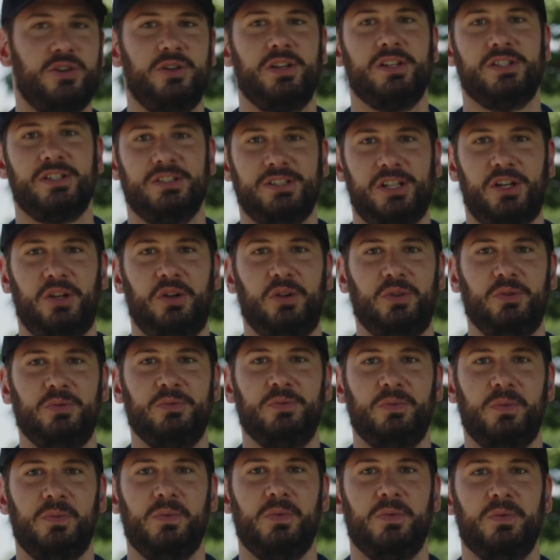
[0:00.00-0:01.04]
that's a little
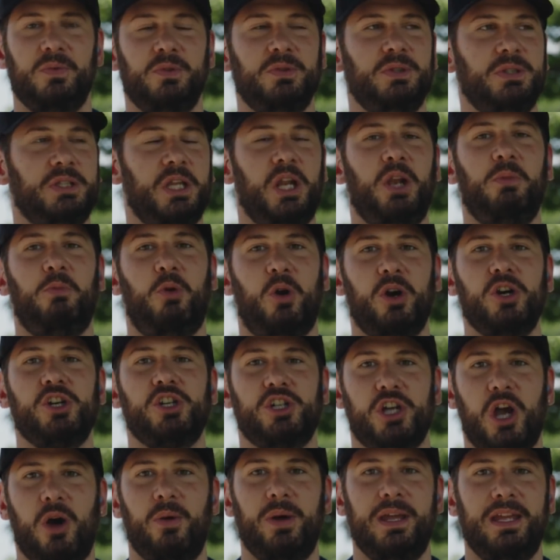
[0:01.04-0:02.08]
more
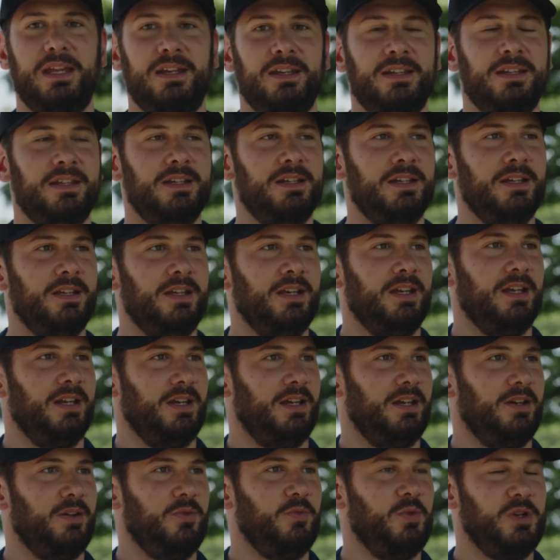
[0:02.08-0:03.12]
showy,
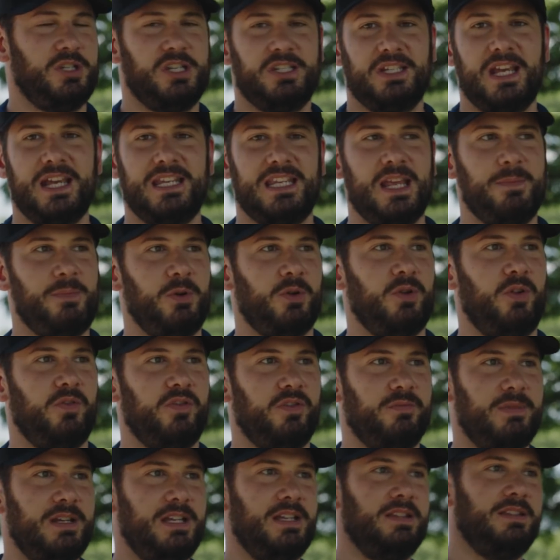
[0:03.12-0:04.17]
which is atypical for
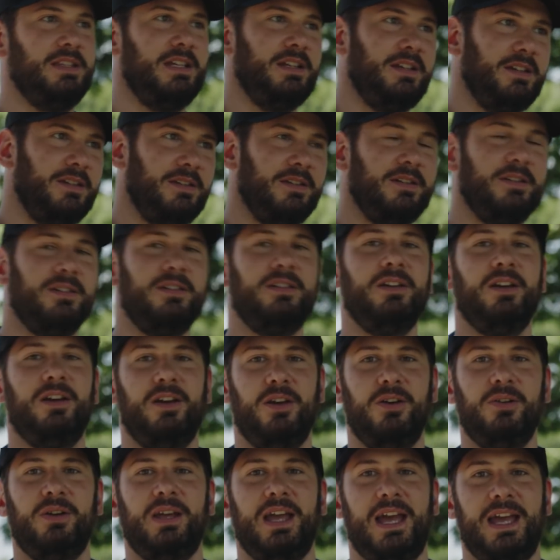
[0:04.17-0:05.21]
me, you think,
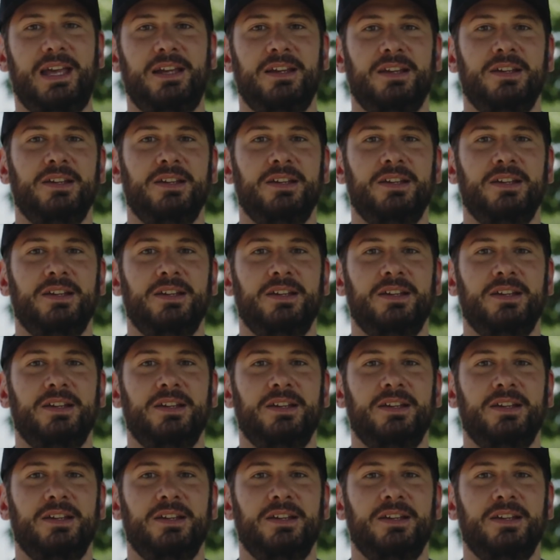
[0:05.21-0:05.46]
okay,